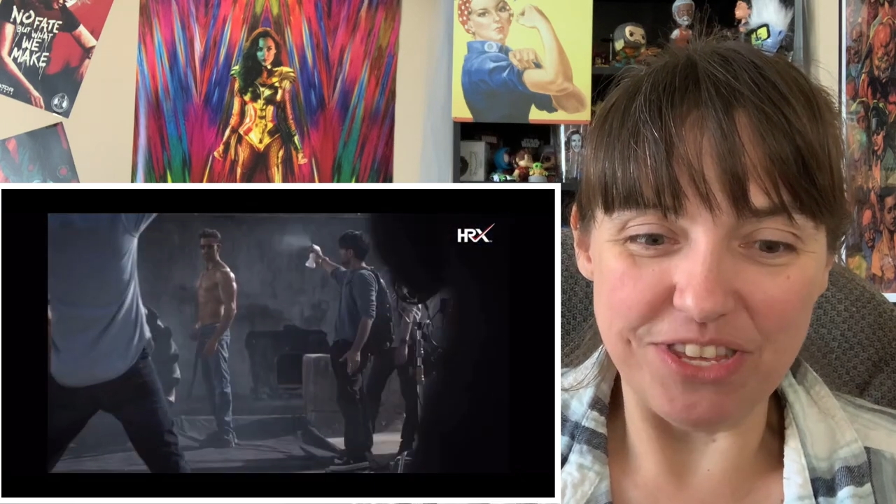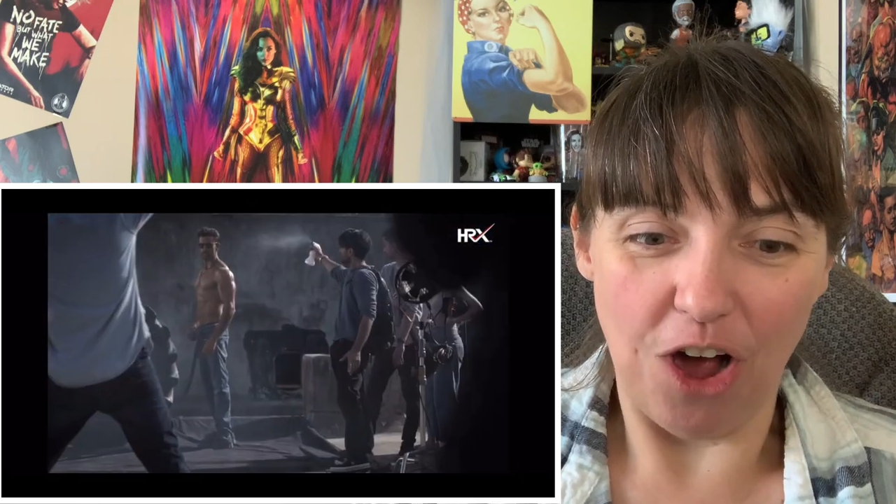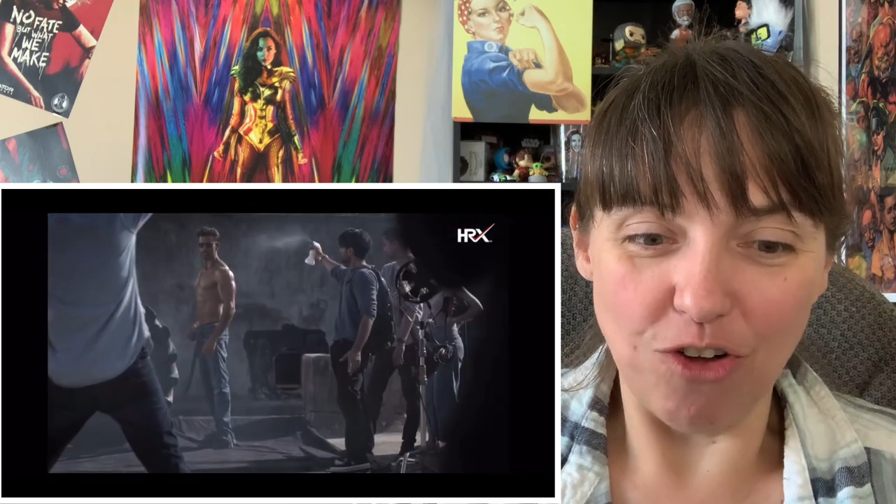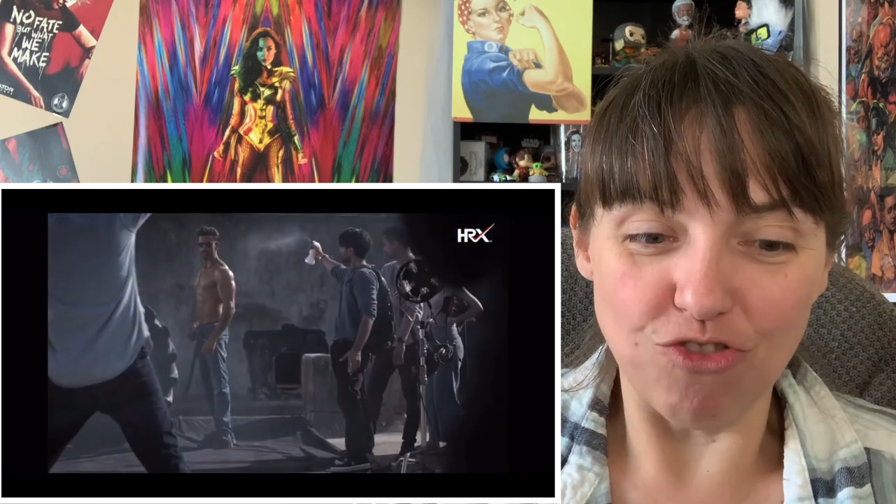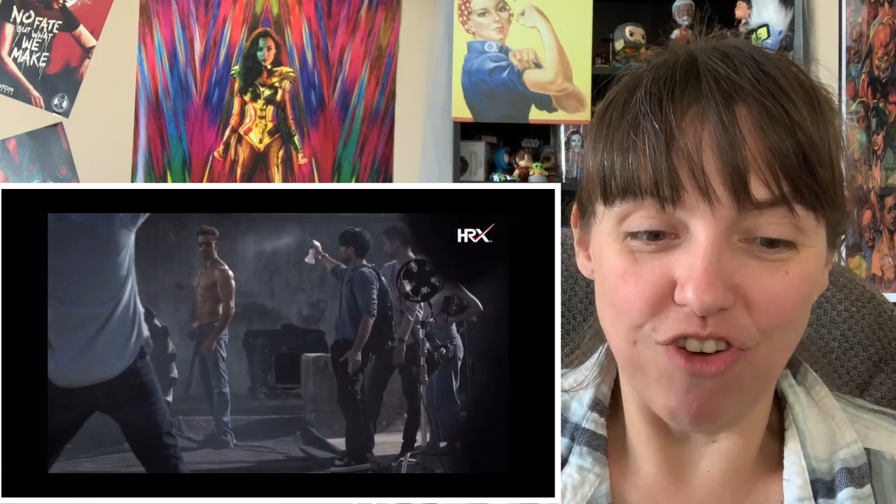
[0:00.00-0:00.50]

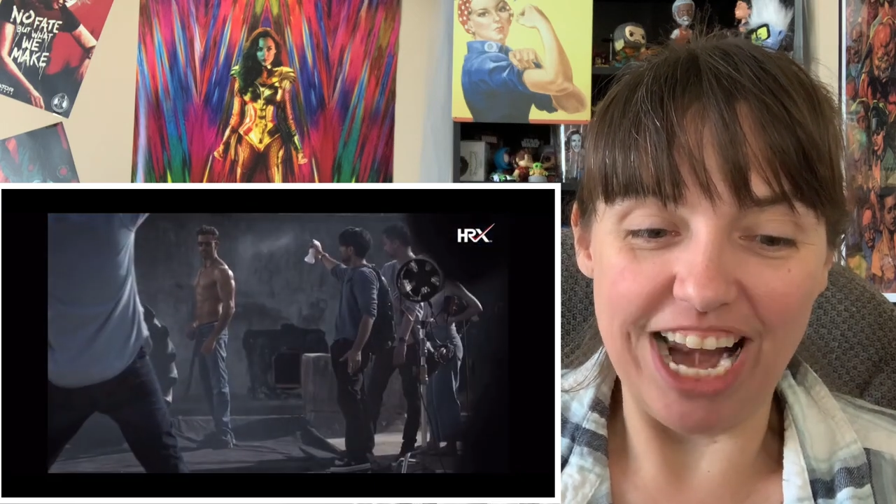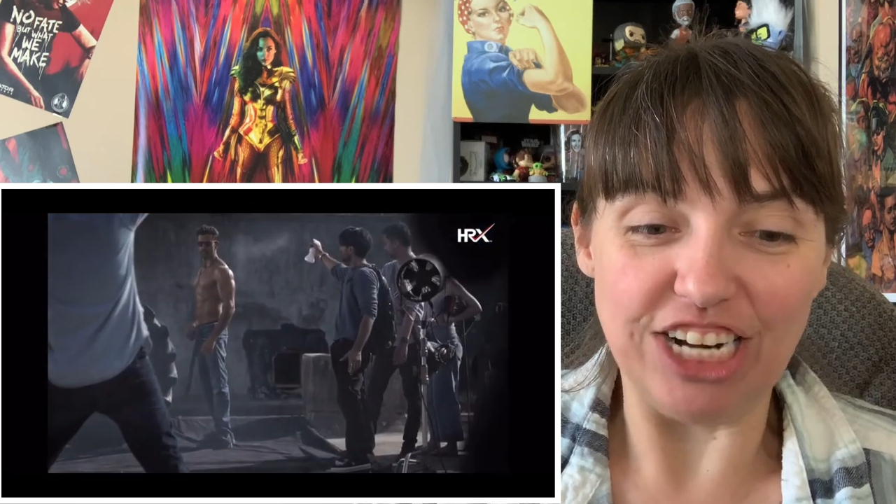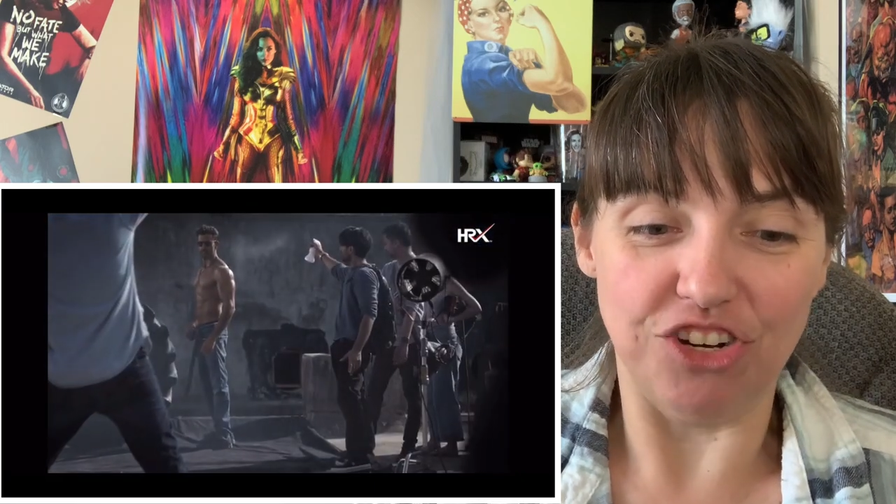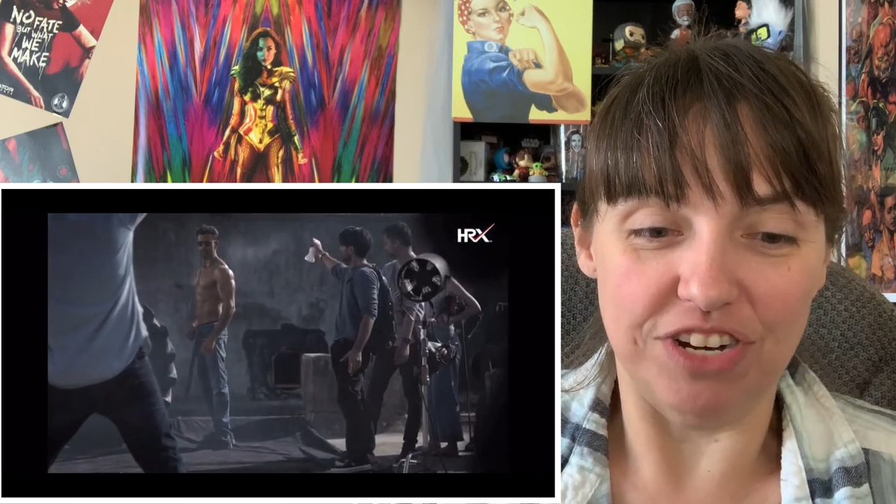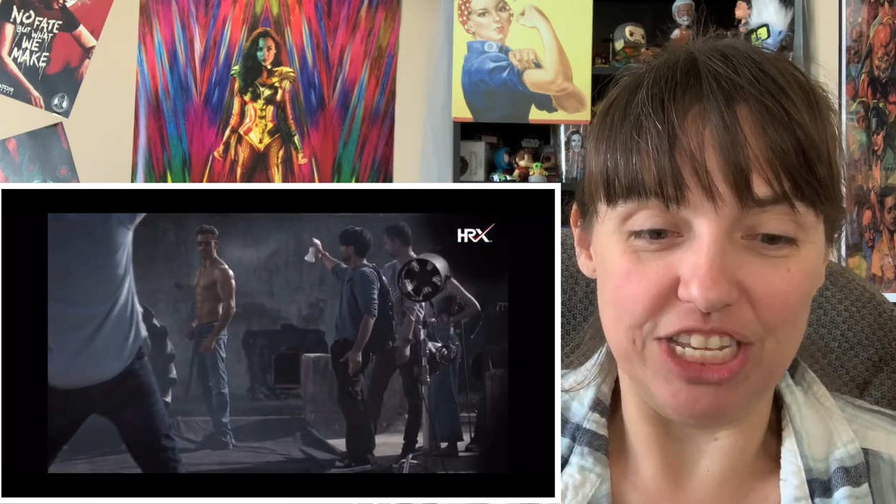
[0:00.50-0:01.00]
Don't
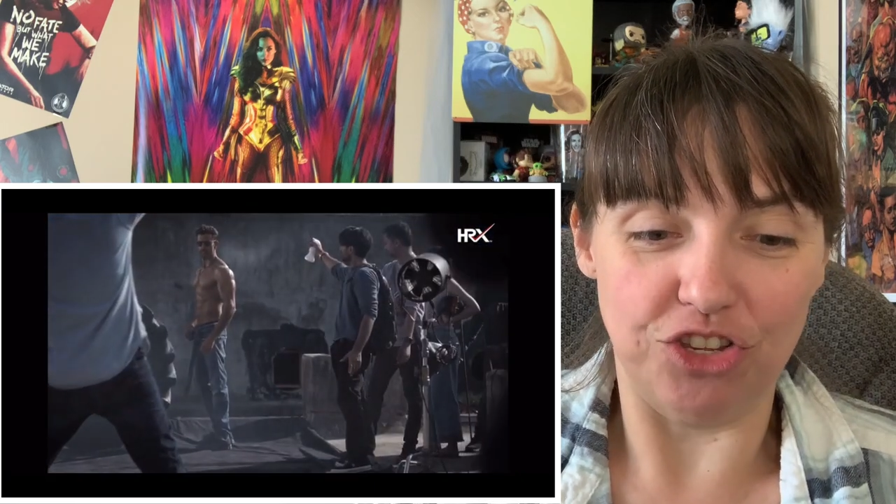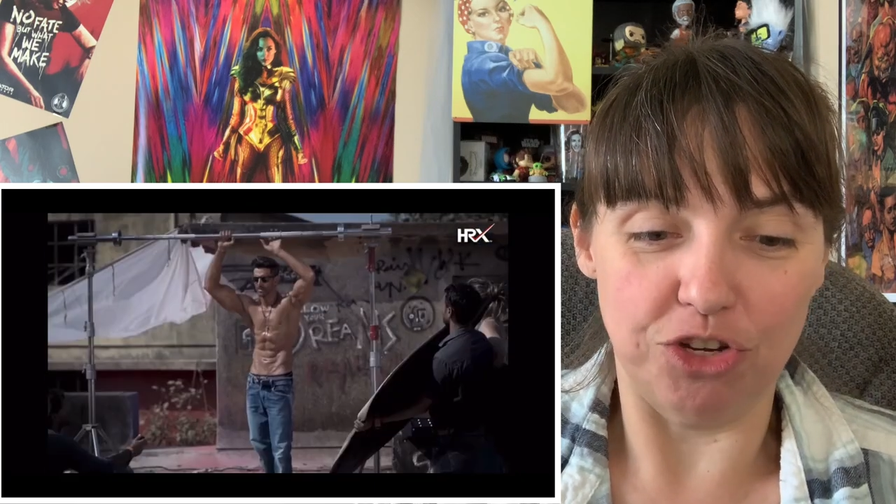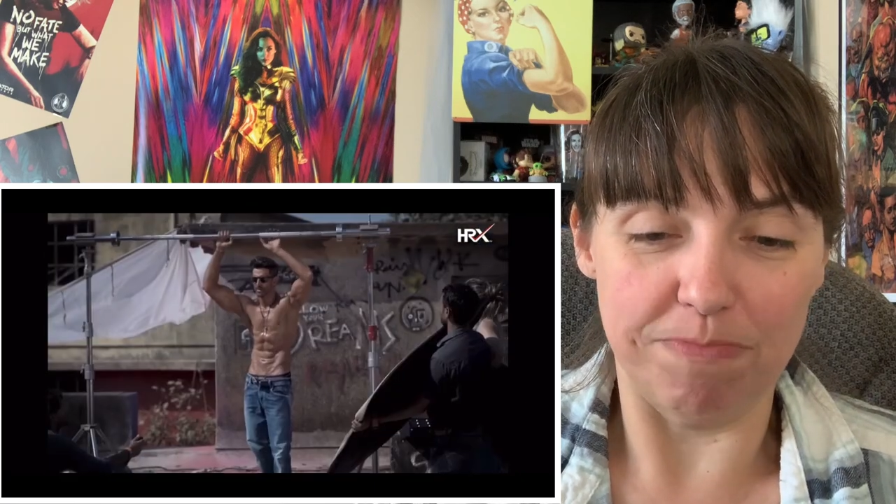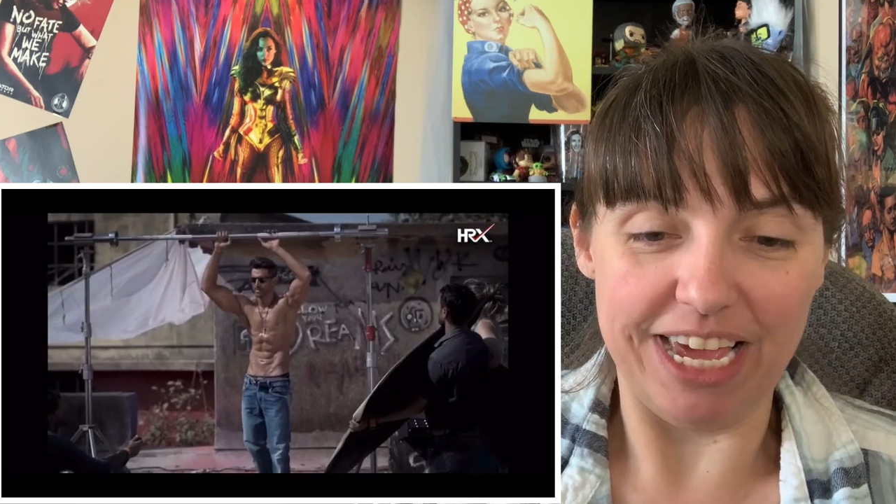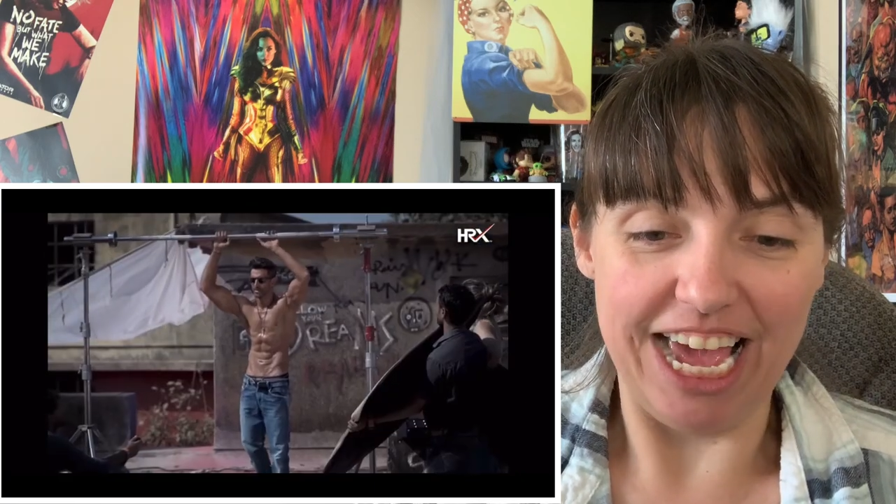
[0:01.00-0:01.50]
try to do this
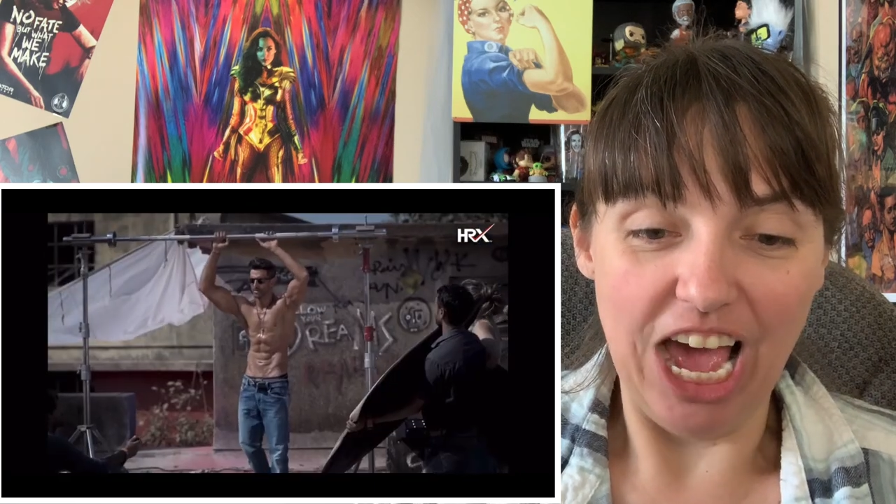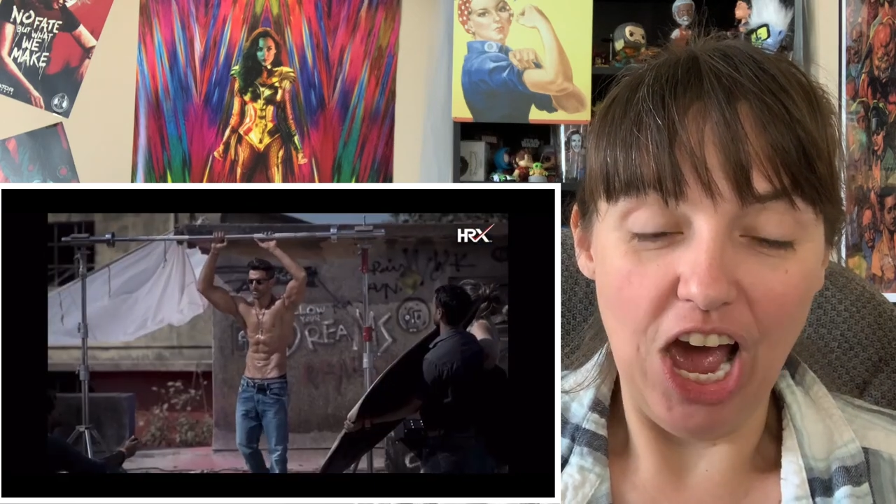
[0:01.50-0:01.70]
to me.